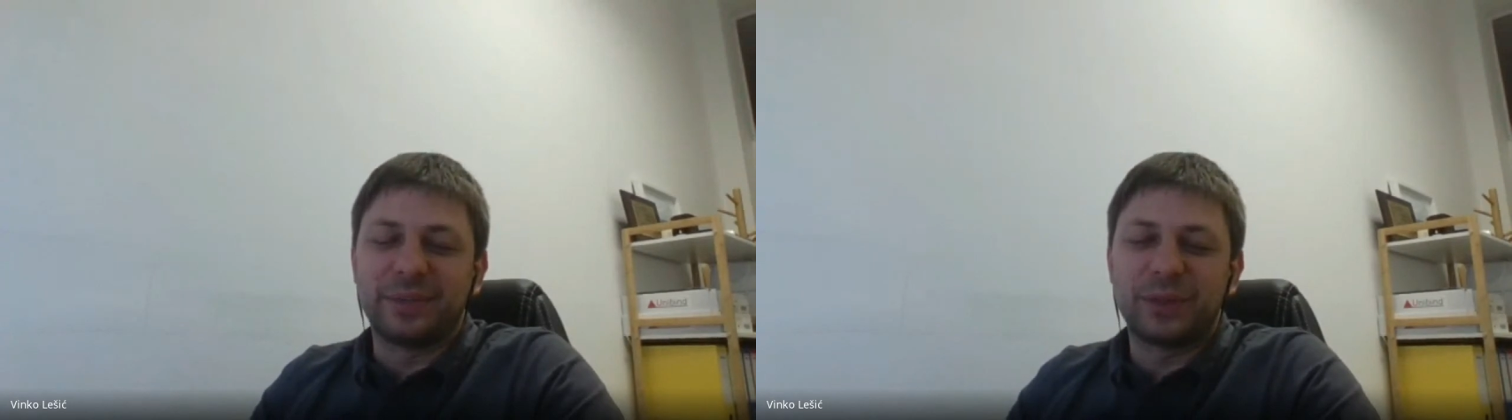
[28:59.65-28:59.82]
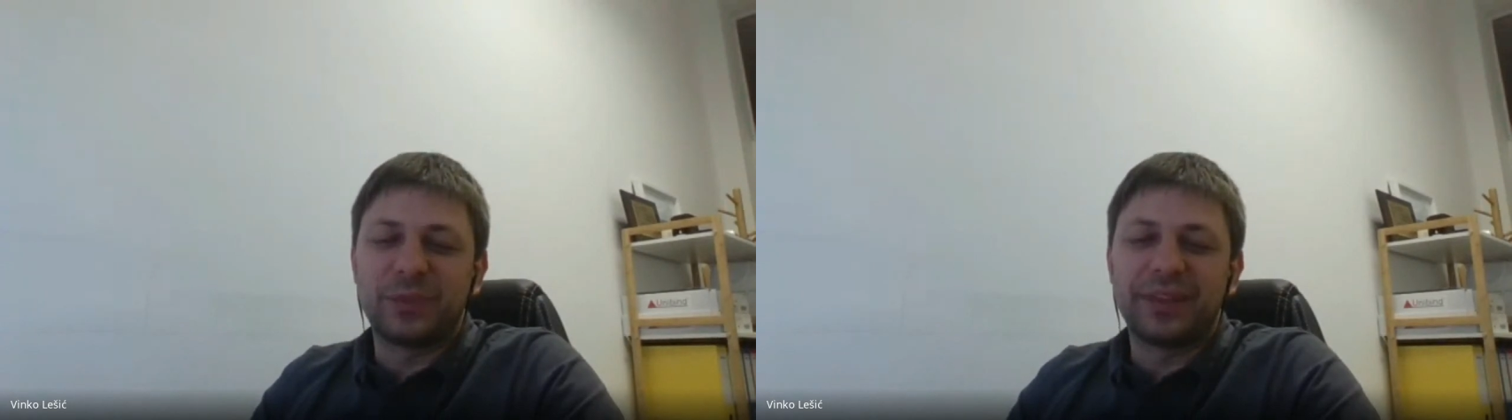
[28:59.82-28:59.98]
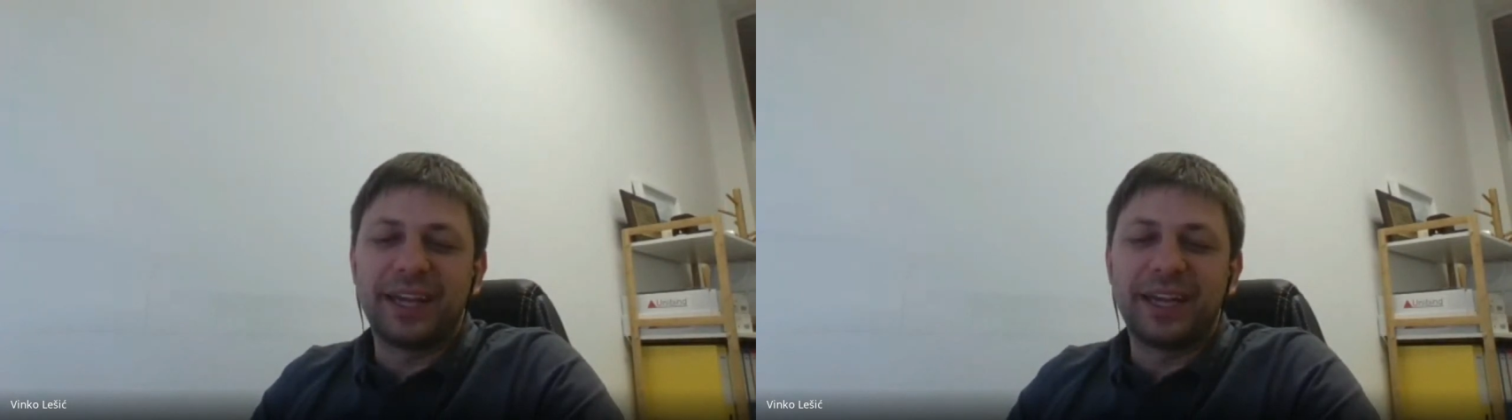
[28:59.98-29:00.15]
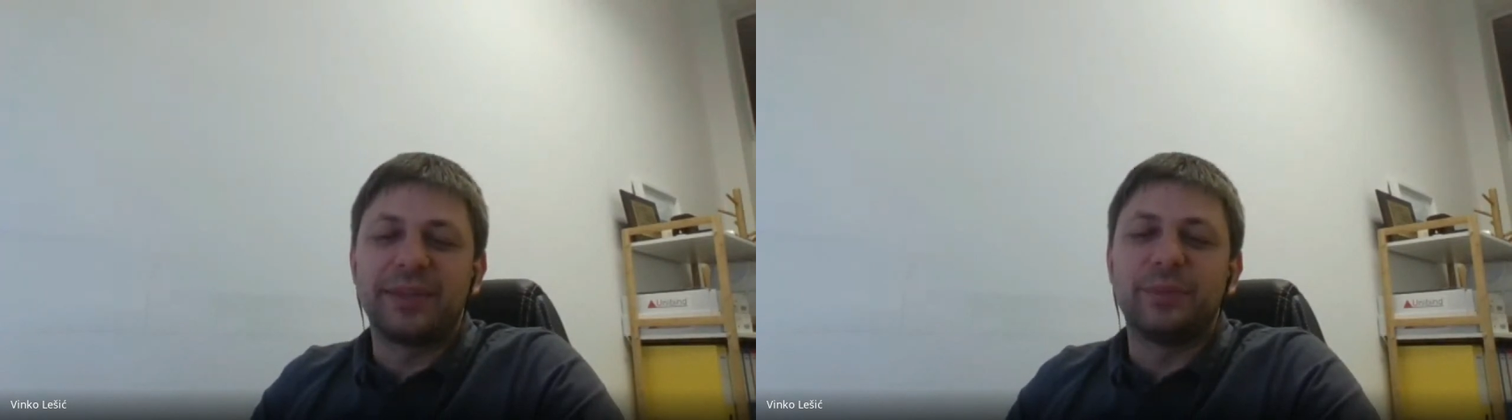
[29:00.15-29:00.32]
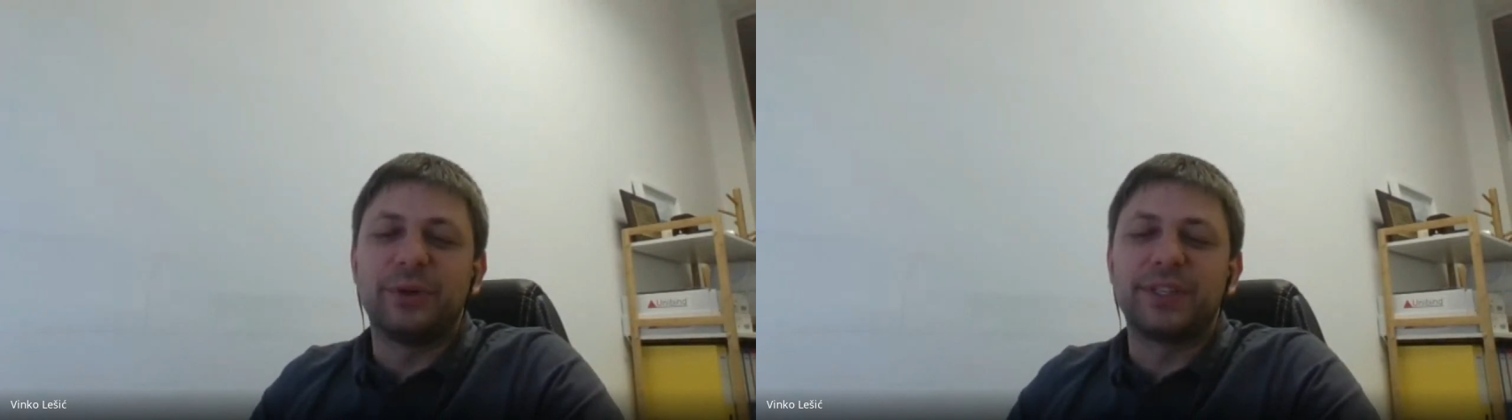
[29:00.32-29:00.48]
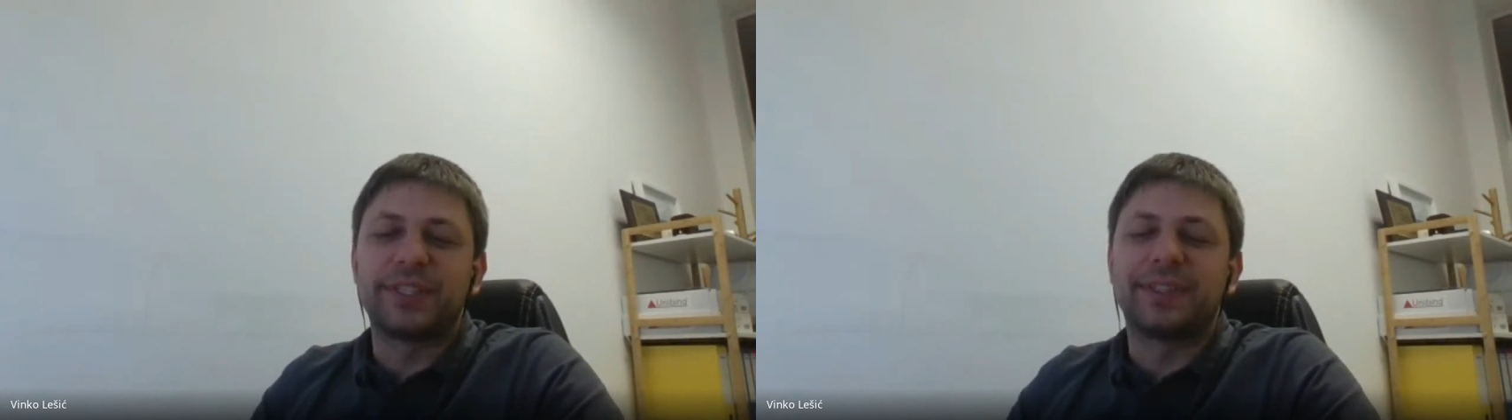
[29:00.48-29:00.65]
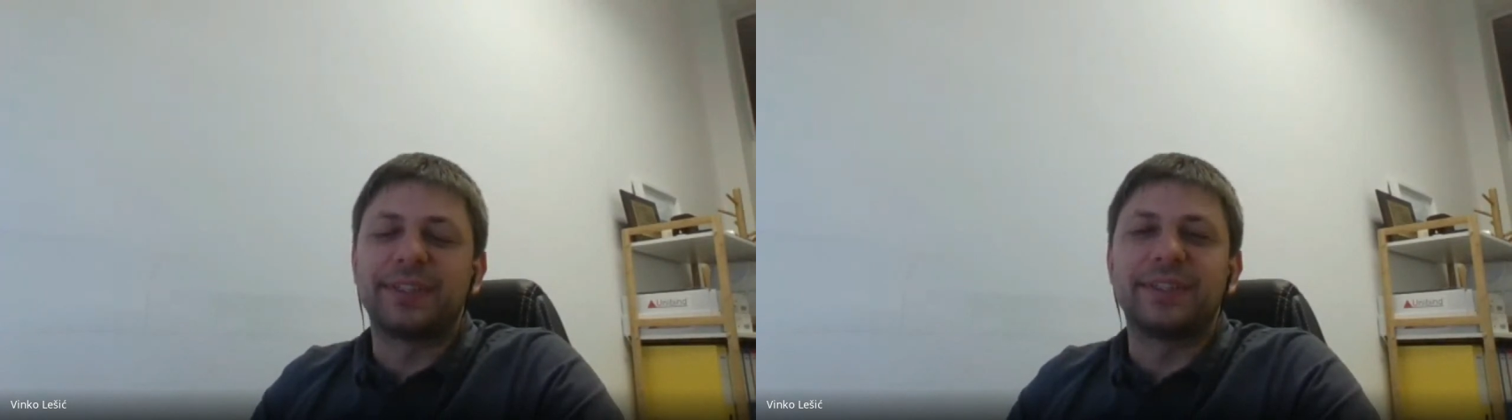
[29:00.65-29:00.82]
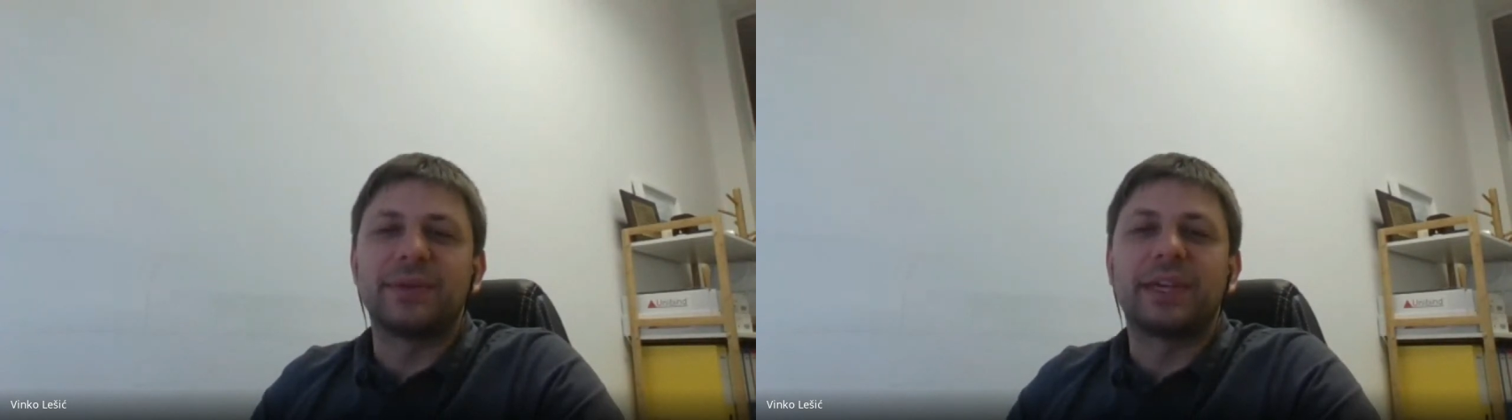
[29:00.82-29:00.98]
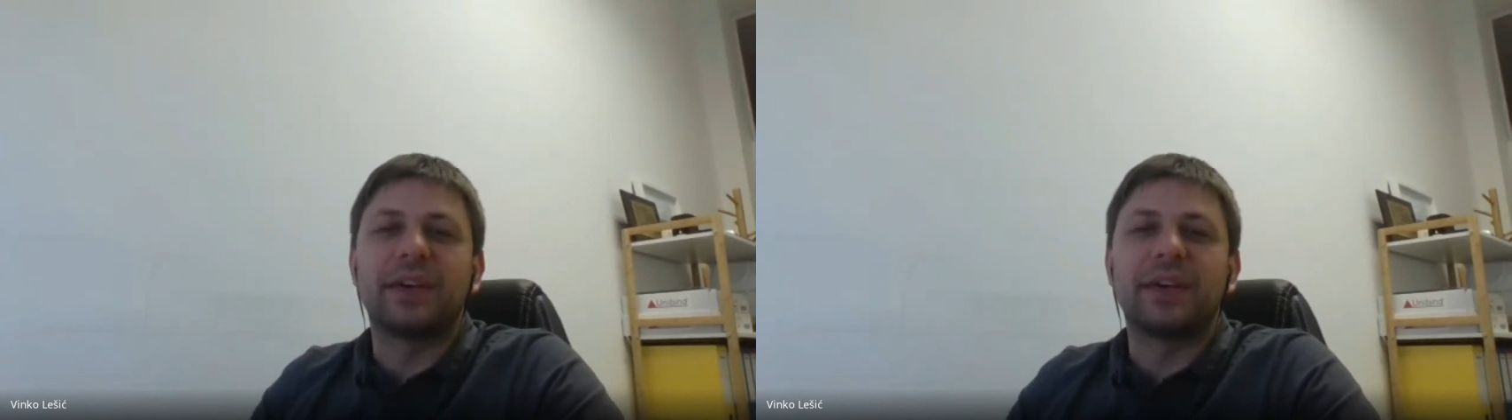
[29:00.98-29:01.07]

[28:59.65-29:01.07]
what we like the most is to